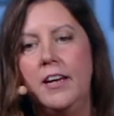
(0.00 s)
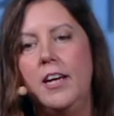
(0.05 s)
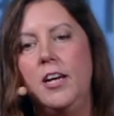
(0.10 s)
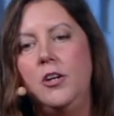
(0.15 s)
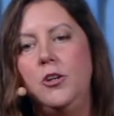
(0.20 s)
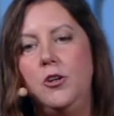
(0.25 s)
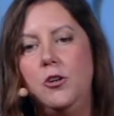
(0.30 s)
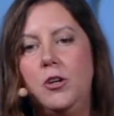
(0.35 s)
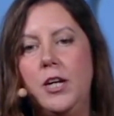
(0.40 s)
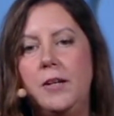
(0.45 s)

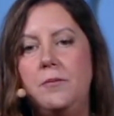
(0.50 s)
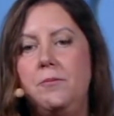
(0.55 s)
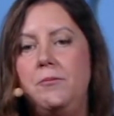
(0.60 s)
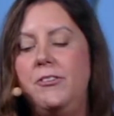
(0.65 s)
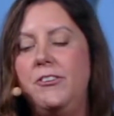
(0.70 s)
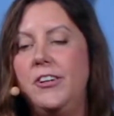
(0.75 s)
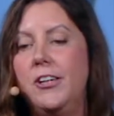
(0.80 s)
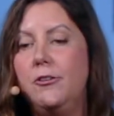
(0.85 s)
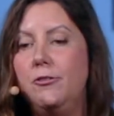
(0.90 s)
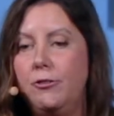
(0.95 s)
You can
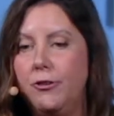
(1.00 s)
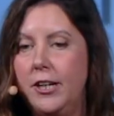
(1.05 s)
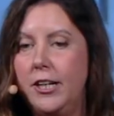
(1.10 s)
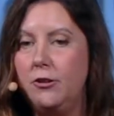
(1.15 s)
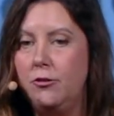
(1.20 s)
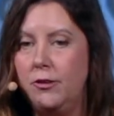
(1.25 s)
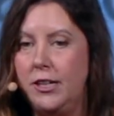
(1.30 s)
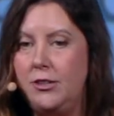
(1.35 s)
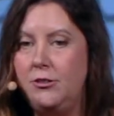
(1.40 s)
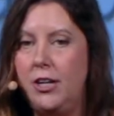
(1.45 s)
feel free to
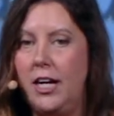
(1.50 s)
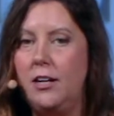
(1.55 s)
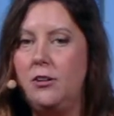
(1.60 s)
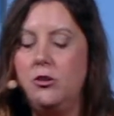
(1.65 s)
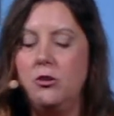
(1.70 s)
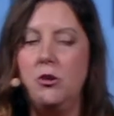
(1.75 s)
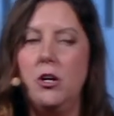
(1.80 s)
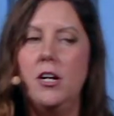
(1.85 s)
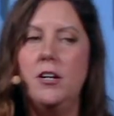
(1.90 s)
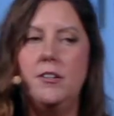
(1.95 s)
reach out
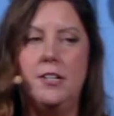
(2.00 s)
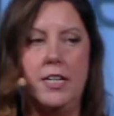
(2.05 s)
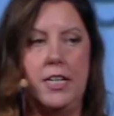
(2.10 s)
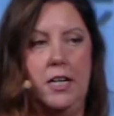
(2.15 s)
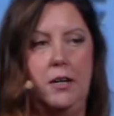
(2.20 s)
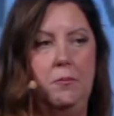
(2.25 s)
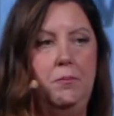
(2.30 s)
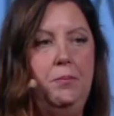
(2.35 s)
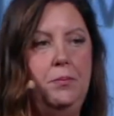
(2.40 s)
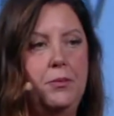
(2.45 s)
to our
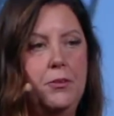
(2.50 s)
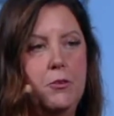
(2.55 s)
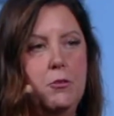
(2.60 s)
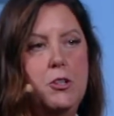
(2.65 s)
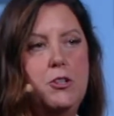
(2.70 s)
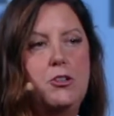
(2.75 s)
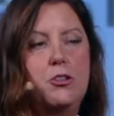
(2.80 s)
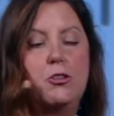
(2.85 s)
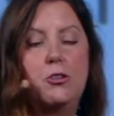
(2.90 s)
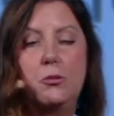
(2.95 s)
team,
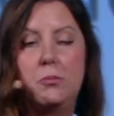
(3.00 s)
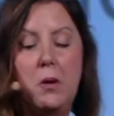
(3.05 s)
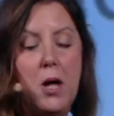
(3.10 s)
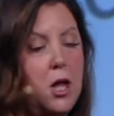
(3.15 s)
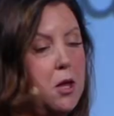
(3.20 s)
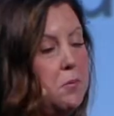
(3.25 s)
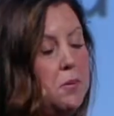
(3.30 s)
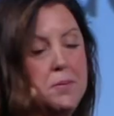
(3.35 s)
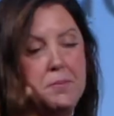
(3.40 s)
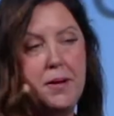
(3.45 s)
which is
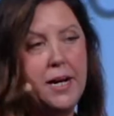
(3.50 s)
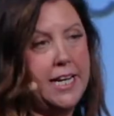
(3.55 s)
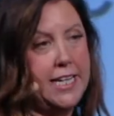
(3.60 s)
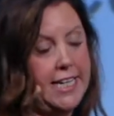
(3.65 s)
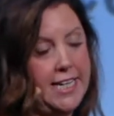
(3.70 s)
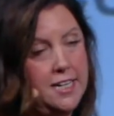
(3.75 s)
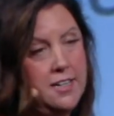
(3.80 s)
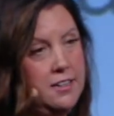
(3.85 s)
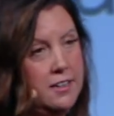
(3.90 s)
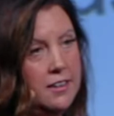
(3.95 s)
small but
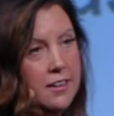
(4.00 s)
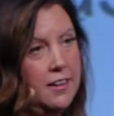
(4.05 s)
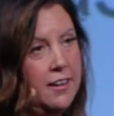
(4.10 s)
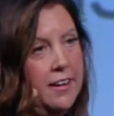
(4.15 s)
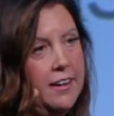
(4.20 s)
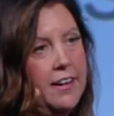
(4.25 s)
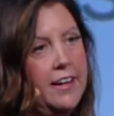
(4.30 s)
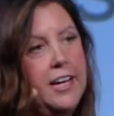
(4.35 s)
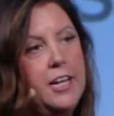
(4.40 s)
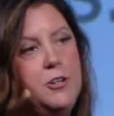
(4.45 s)
mighty.
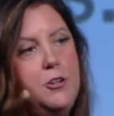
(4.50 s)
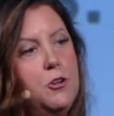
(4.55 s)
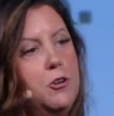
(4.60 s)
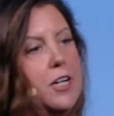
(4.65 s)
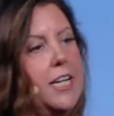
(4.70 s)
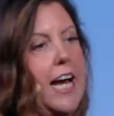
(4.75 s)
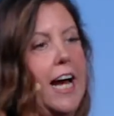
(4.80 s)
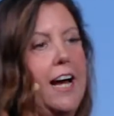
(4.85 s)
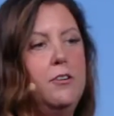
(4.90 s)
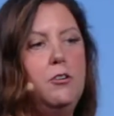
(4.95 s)
You
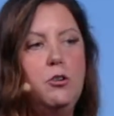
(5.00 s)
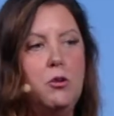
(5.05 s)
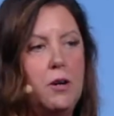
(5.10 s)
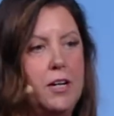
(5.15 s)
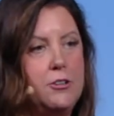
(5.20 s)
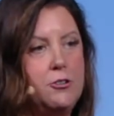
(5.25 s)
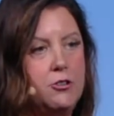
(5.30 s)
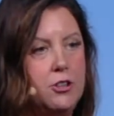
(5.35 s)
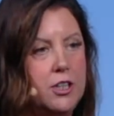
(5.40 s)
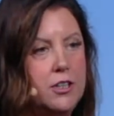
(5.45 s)
can ask
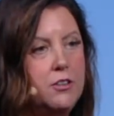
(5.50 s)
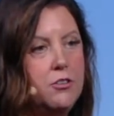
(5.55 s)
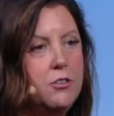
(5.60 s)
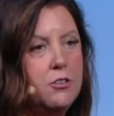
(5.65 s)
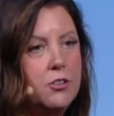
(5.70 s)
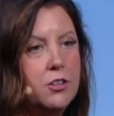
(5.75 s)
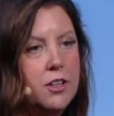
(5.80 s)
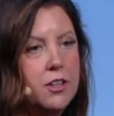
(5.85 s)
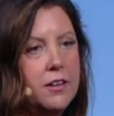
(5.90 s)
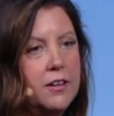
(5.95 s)

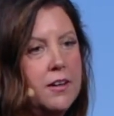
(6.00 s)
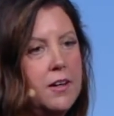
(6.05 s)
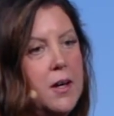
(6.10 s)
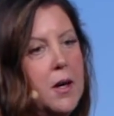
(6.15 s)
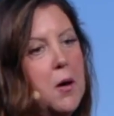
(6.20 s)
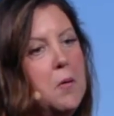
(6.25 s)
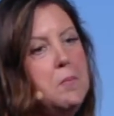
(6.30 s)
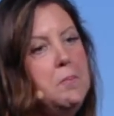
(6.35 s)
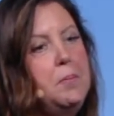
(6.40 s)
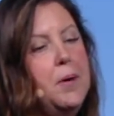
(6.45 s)
questions,
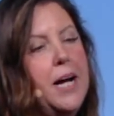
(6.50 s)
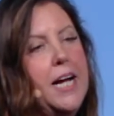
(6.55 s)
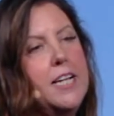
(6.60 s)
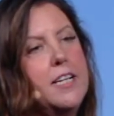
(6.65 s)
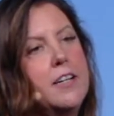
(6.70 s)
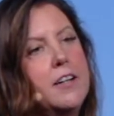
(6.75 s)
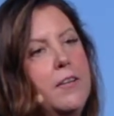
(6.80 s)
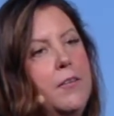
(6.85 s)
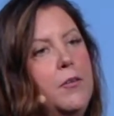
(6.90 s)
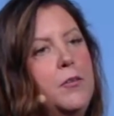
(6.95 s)
but
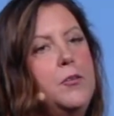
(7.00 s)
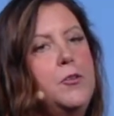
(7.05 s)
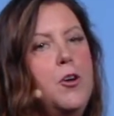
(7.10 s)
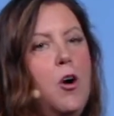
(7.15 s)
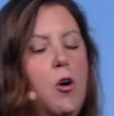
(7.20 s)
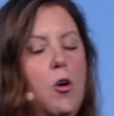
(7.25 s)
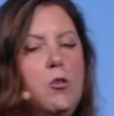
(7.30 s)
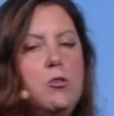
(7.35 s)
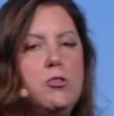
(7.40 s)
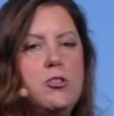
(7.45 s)

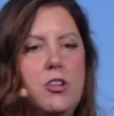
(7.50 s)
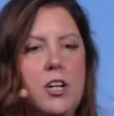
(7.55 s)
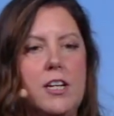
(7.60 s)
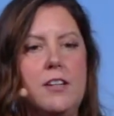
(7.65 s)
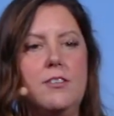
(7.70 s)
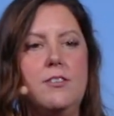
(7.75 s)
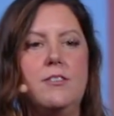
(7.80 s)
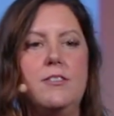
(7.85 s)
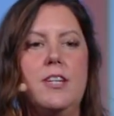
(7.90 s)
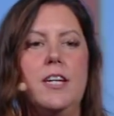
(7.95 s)
don't
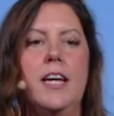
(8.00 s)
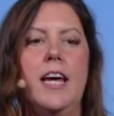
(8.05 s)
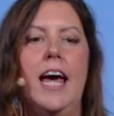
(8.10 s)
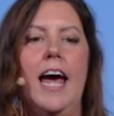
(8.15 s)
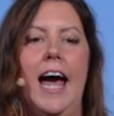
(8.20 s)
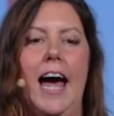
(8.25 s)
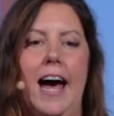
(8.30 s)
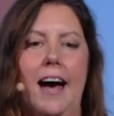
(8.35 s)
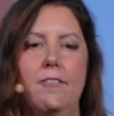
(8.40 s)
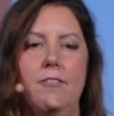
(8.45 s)
just
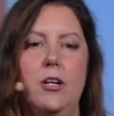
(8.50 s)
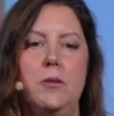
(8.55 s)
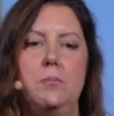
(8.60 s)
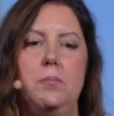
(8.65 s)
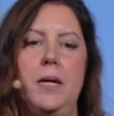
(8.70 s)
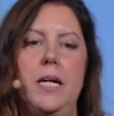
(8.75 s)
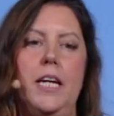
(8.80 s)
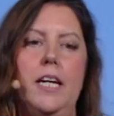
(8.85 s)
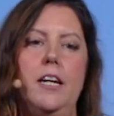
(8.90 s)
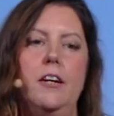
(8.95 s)
have it
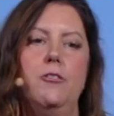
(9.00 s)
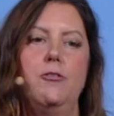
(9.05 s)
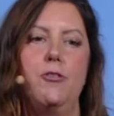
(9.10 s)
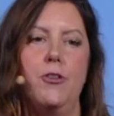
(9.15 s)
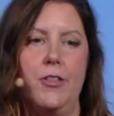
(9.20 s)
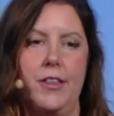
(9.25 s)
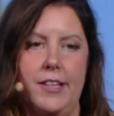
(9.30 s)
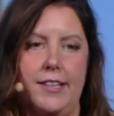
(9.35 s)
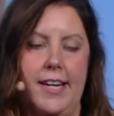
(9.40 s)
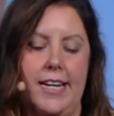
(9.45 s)
be for
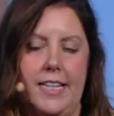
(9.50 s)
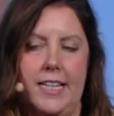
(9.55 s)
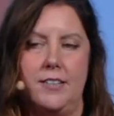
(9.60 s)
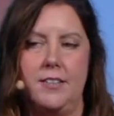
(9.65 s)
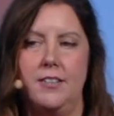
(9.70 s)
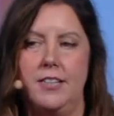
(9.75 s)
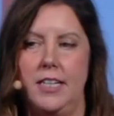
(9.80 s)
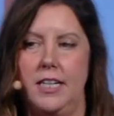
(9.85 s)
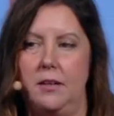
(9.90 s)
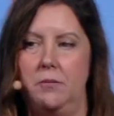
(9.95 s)
the data
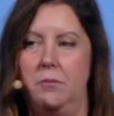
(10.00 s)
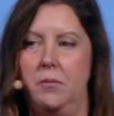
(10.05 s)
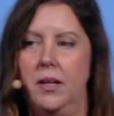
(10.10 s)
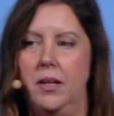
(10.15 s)
team.